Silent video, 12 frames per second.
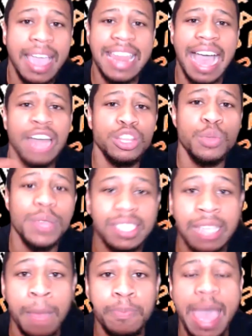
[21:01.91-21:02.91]
And how do you
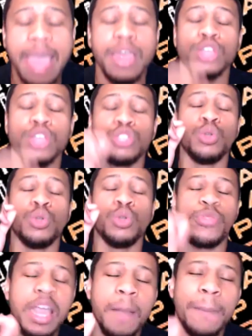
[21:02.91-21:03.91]
accept that? You
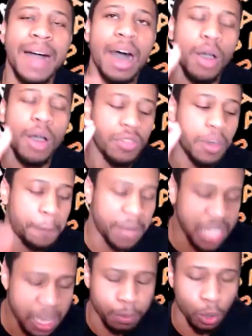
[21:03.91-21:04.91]
think about the
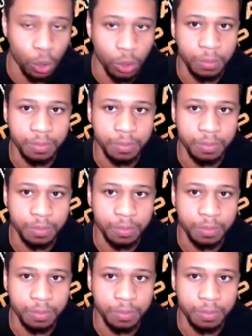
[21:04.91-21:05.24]
people.